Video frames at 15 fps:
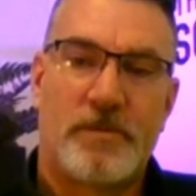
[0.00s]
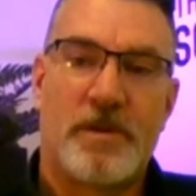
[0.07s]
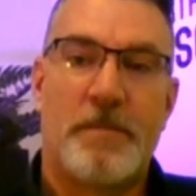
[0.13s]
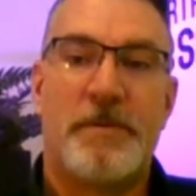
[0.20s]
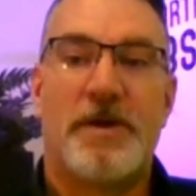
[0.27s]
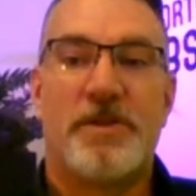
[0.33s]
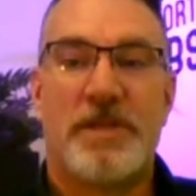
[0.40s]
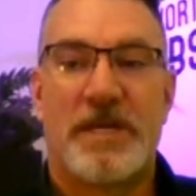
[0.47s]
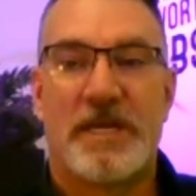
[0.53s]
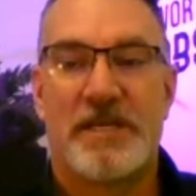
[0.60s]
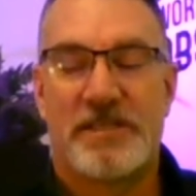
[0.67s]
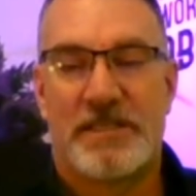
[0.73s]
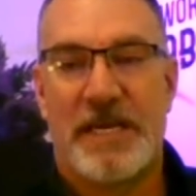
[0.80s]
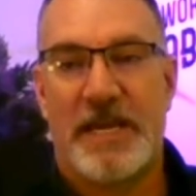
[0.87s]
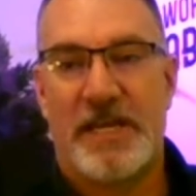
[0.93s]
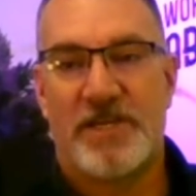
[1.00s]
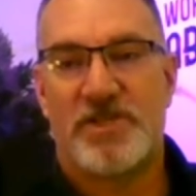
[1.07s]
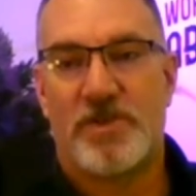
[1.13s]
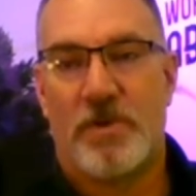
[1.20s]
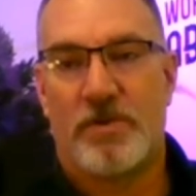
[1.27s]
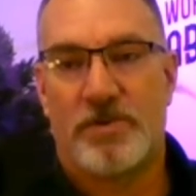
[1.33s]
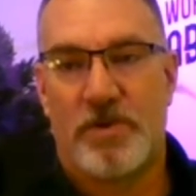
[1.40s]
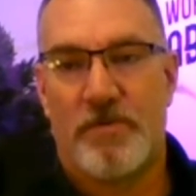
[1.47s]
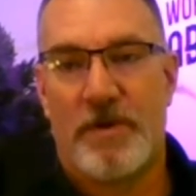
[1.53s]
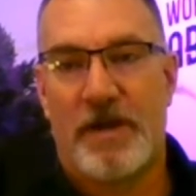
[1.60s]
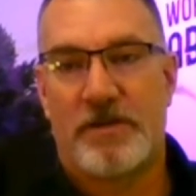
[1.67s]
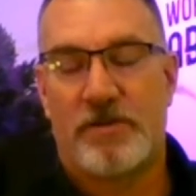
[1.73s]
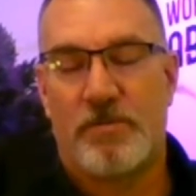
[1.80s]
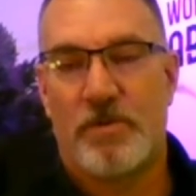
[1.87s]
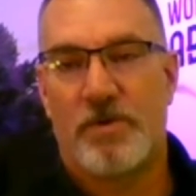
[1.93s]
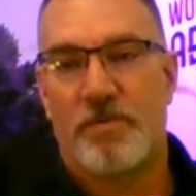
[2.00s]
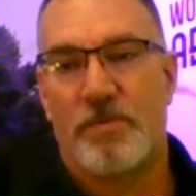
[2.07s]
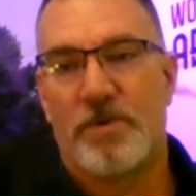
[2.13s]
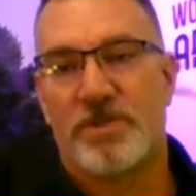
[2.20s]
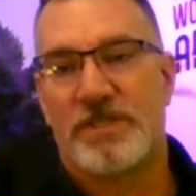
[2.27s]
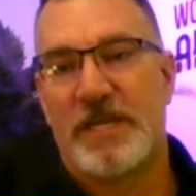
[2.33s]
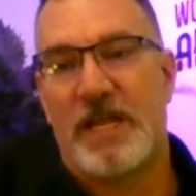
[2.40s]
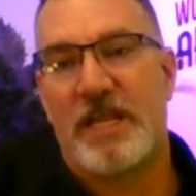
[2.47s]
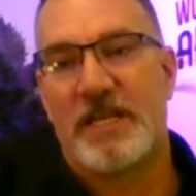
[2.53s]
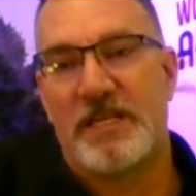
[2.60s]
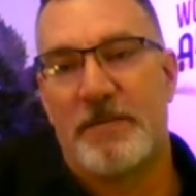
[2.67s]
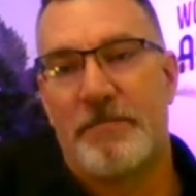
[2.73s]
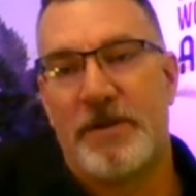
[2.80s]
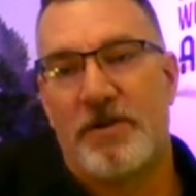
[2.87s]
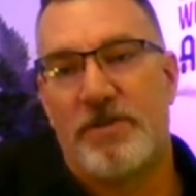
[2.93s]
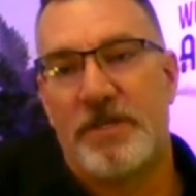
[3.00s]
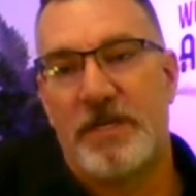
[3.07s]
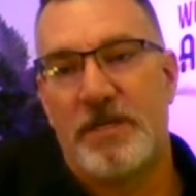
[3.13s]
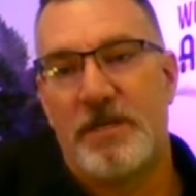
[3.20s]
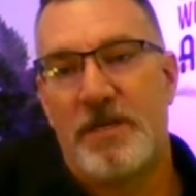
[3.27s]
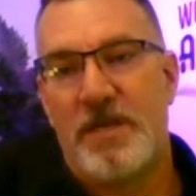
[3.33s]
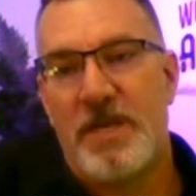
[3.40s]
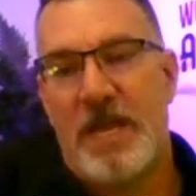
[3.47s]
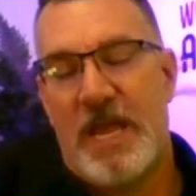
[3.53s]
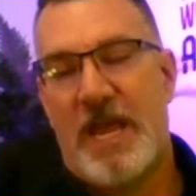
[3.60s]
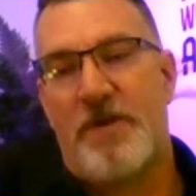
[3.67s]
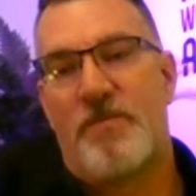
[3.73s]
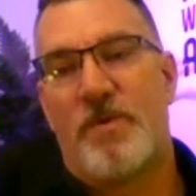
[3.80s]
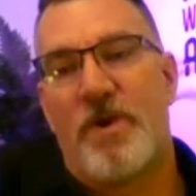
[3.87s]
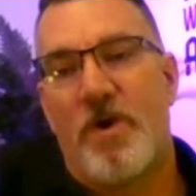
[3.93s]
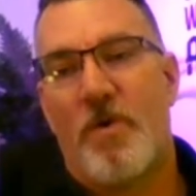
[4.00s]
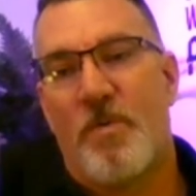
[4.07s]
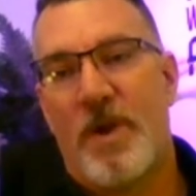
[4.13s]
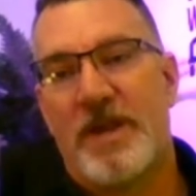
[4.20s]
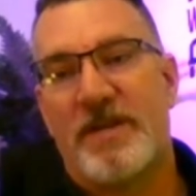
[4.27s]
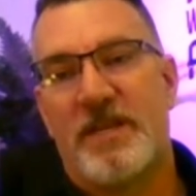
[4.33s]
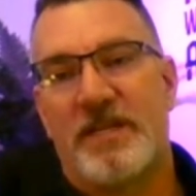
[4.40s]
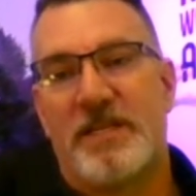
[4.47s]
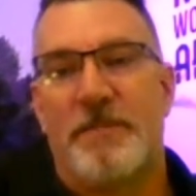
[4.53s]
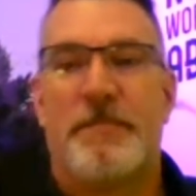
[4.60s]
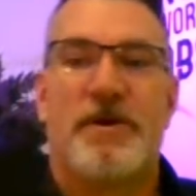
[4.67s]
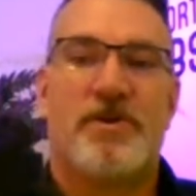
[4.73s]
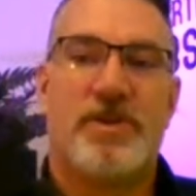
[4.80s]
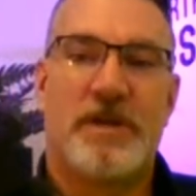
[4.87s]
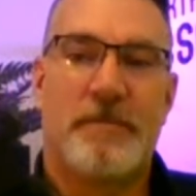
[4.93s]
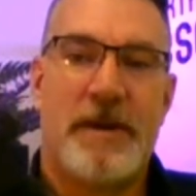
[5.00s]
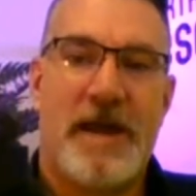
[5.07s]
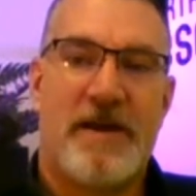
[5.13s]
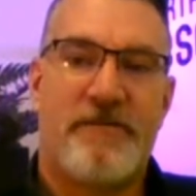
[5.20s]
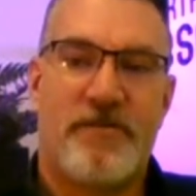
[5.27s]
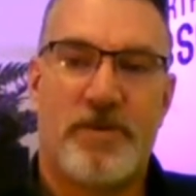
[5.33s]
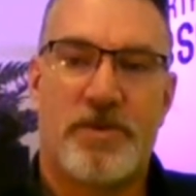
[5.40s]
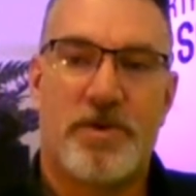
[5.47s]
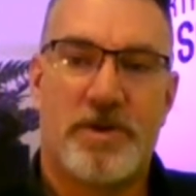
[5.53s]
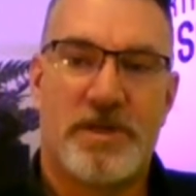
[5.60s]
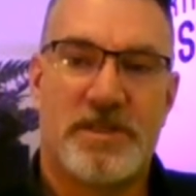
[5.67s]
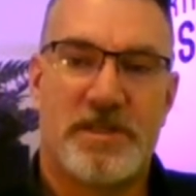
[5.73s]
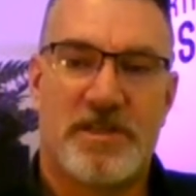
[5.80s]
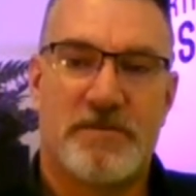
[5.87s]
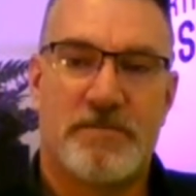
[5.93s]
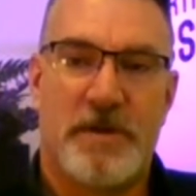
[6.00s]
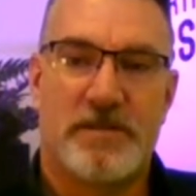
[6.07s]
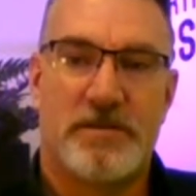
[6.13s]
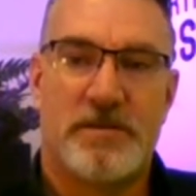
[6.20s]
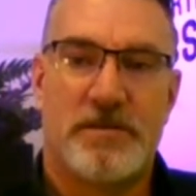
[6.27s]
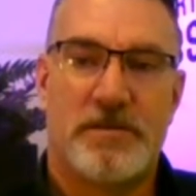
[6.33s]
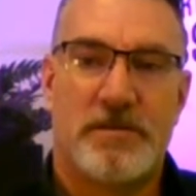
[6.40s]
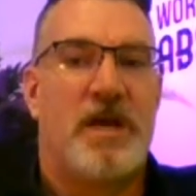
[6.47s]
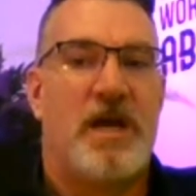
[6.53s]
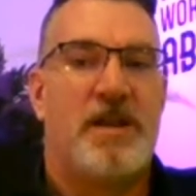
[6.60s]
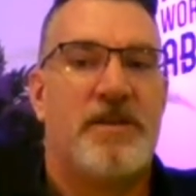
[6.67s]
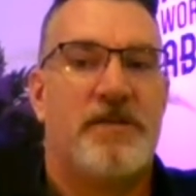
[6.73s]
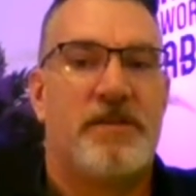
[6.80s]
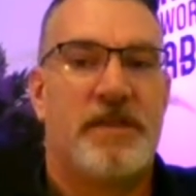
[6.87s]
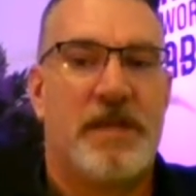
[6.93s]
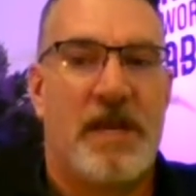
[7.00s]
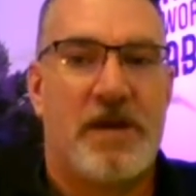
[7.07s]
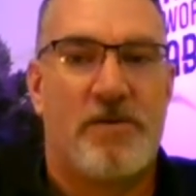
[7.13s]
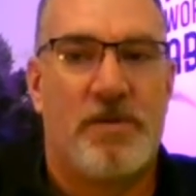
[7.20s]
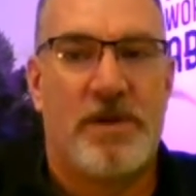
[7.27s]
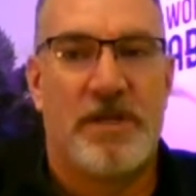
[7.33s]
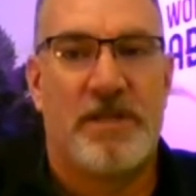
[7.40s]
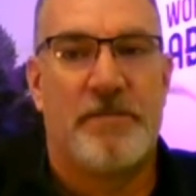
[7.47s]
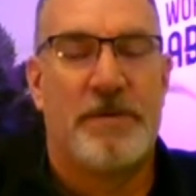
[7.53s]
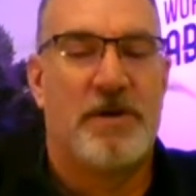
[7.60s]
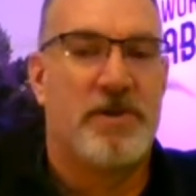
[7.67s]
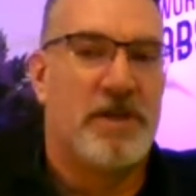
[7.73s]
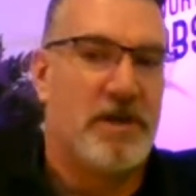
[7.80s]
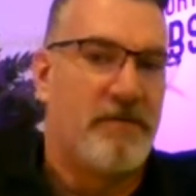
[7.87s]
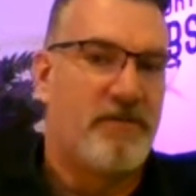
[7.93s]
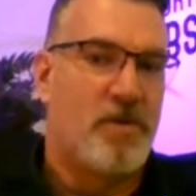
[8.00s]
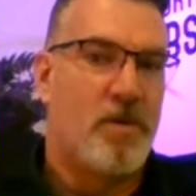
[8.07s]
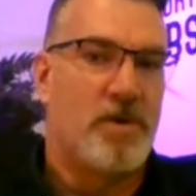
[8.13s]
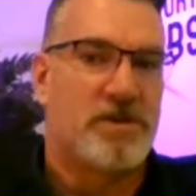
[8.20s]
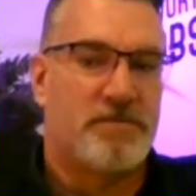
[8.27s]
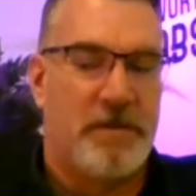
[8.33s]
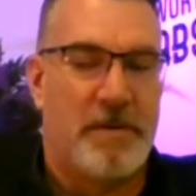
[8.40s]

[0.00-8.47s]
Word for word: The building is getting sold, correct. We're, we're selling the building okay. and we are renting the building back for 36 months out of the equity of the building, of course,